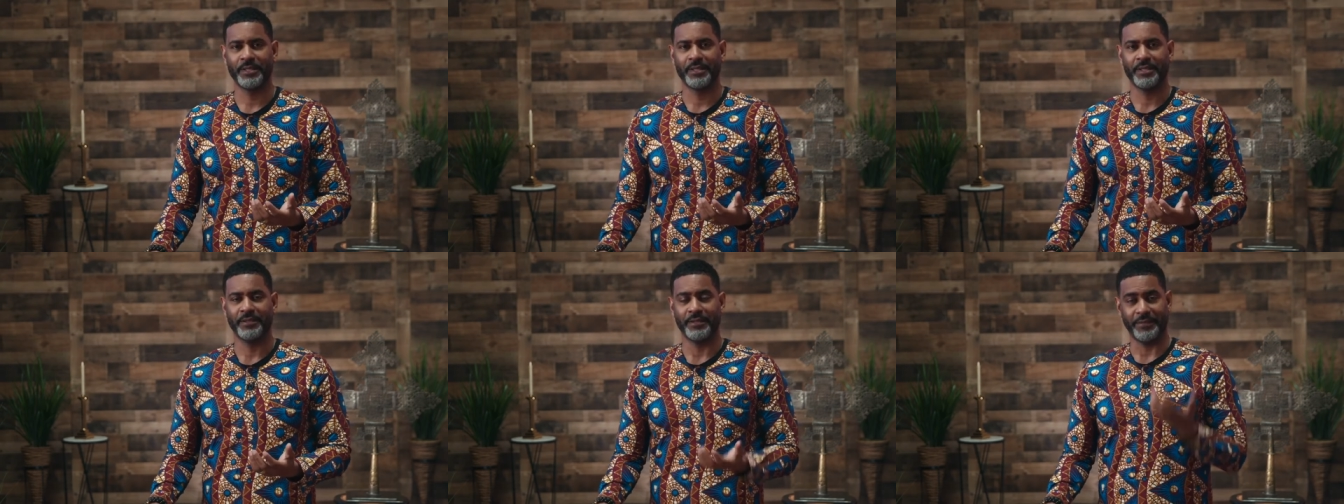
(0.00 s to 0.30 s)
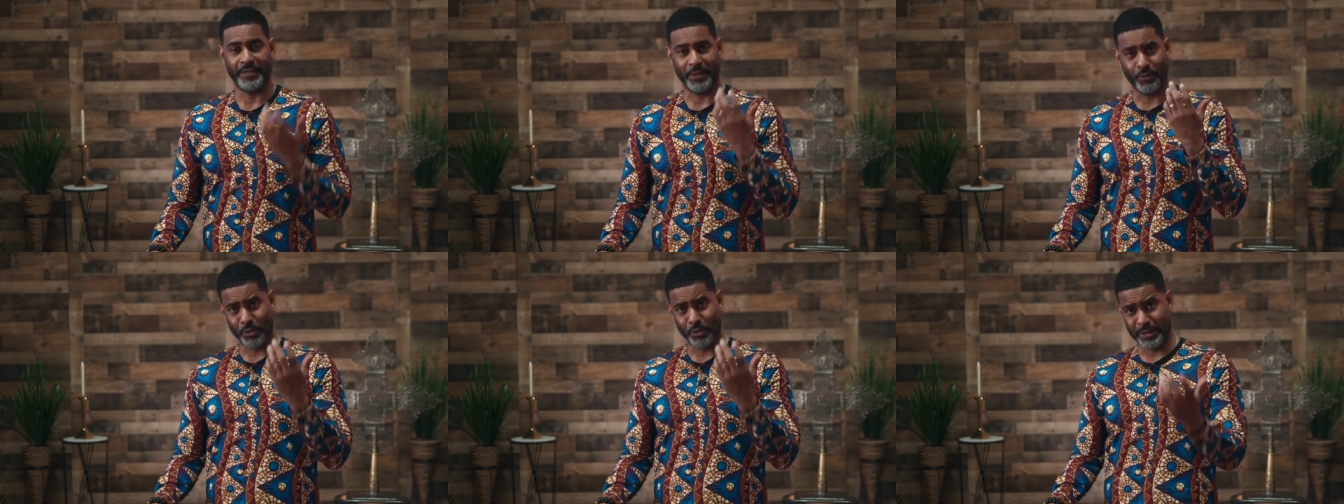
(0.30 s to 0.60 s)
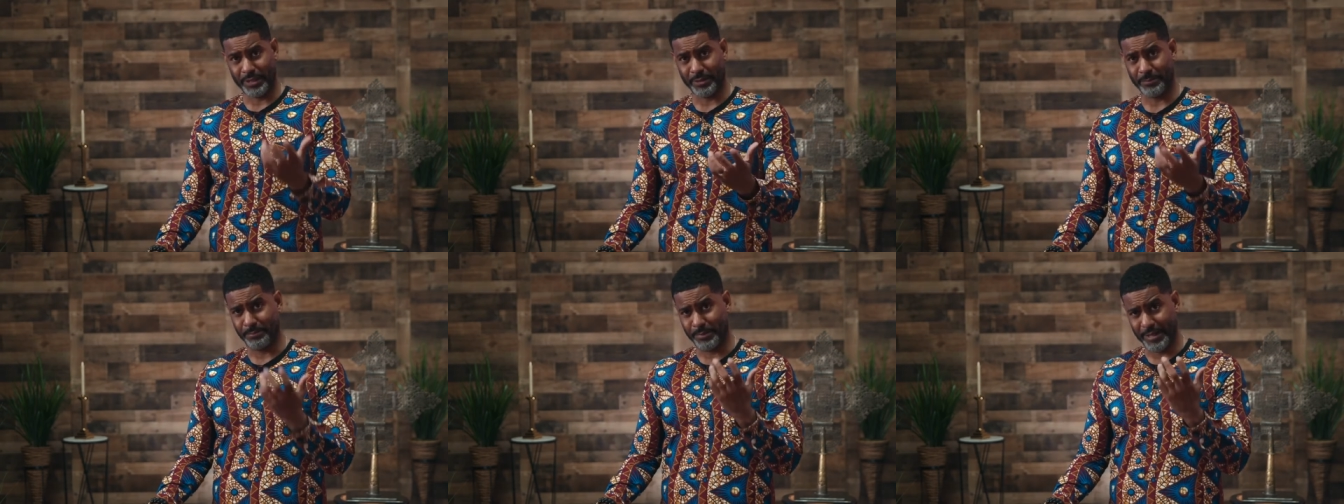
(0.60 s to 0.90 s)
that they
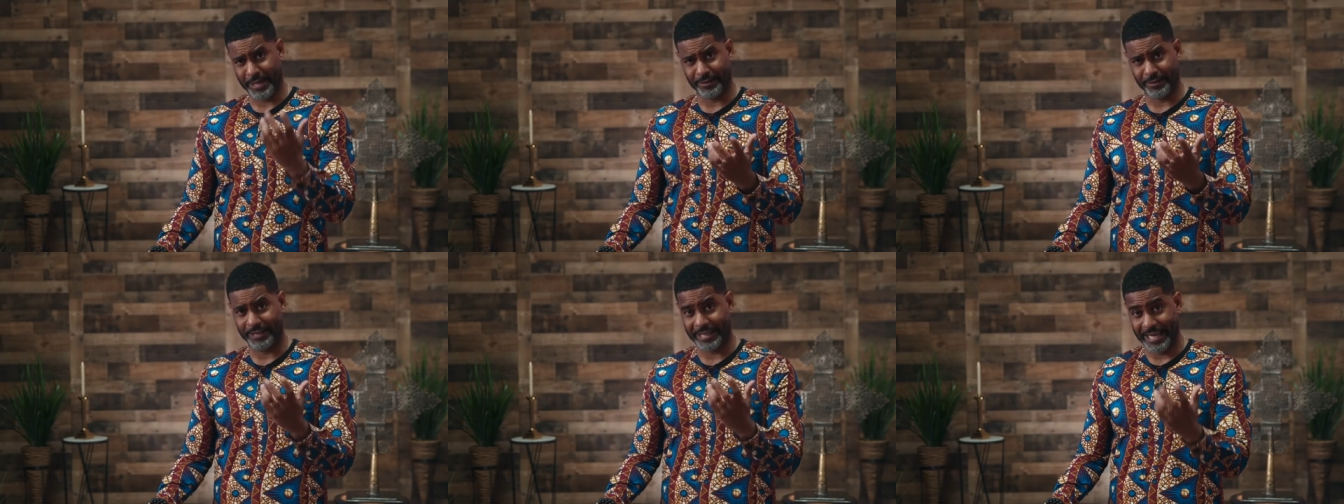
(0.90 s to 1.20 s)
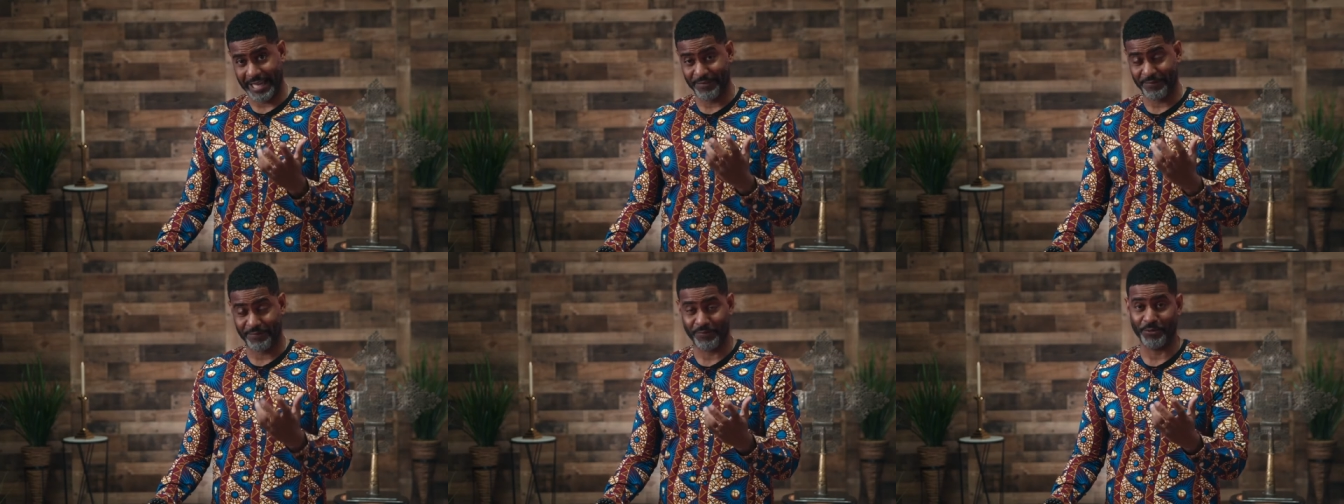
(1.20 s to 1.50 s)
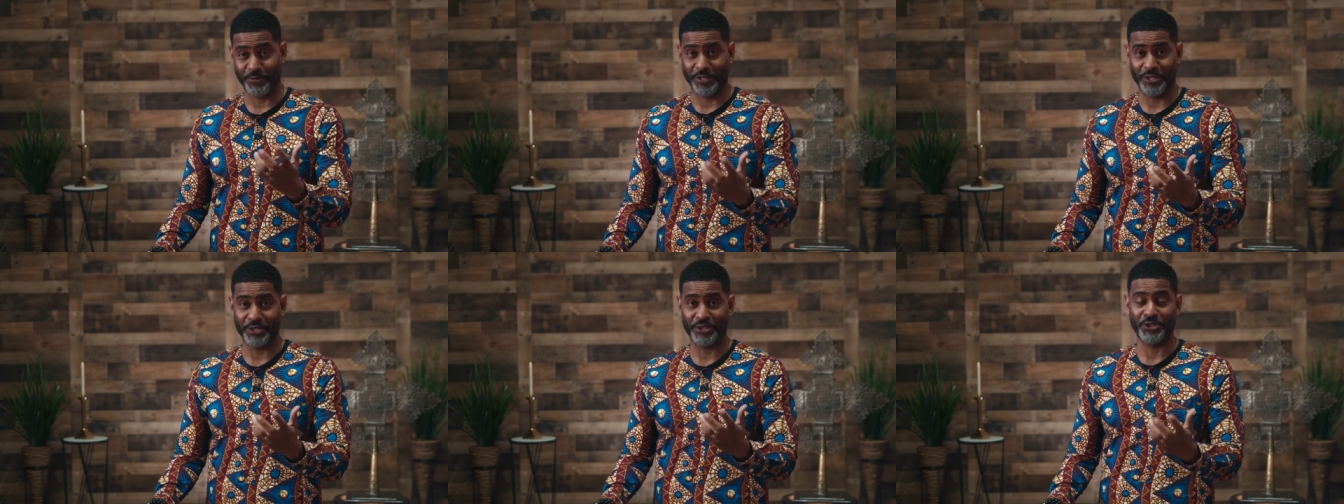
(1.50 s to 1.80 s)
wanted a better life
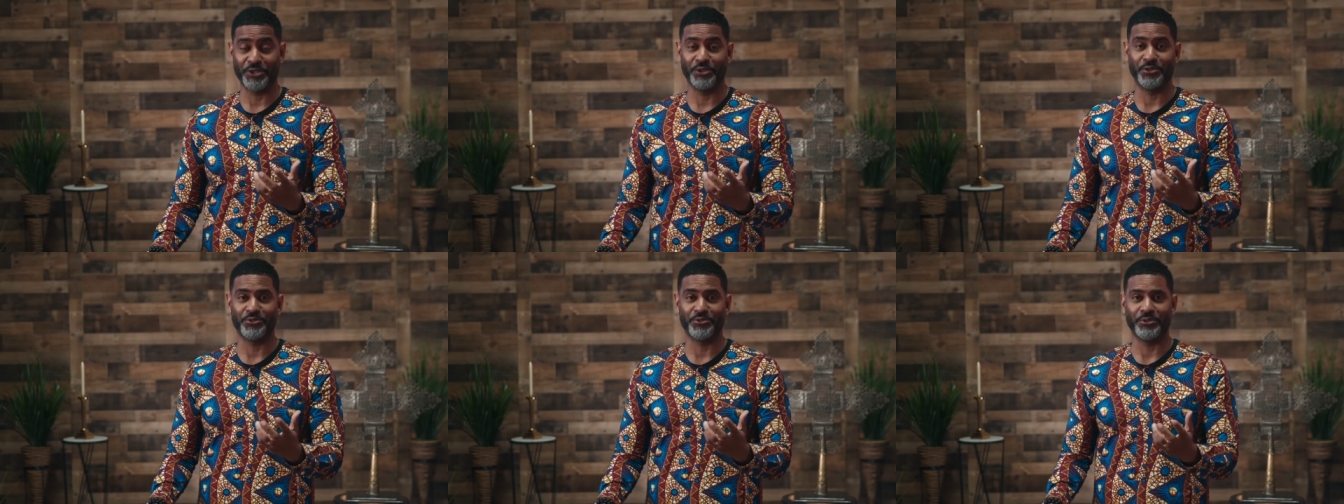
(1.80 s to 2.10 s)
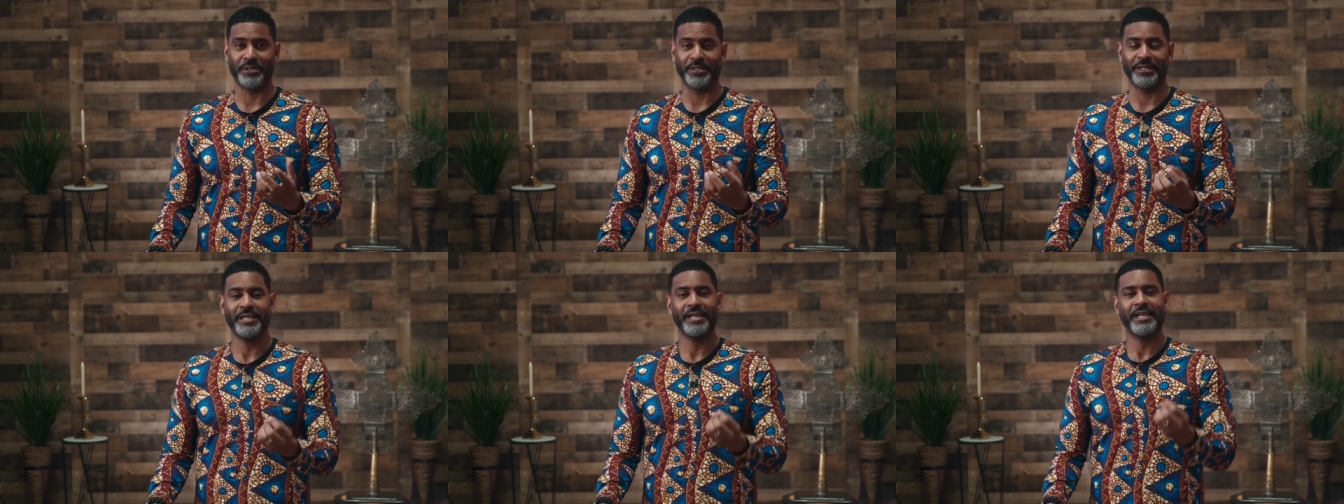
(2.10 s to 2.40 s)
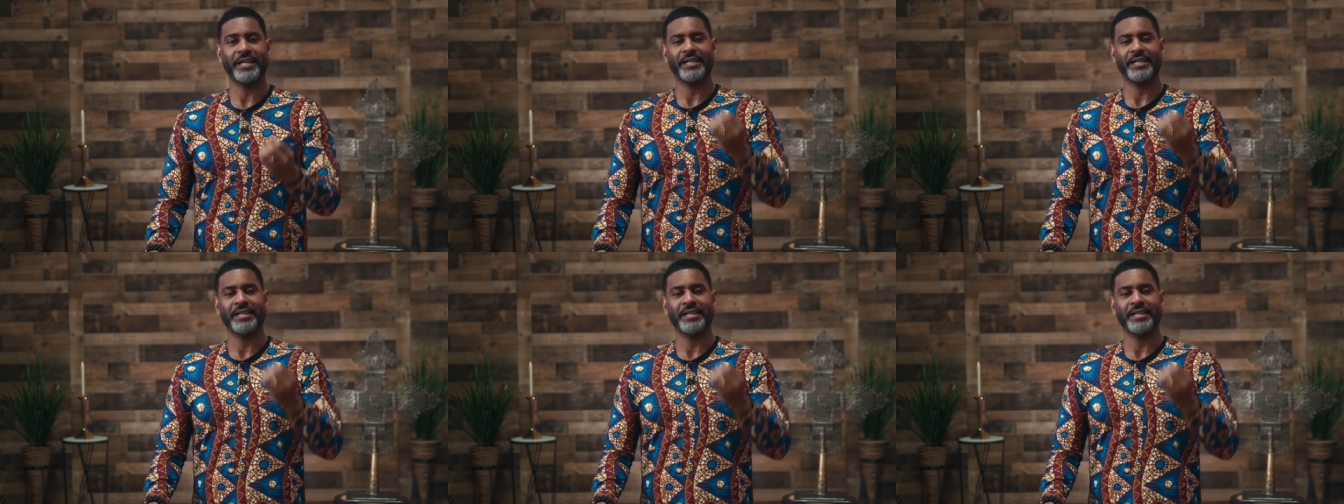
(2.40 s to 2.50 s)
for their children.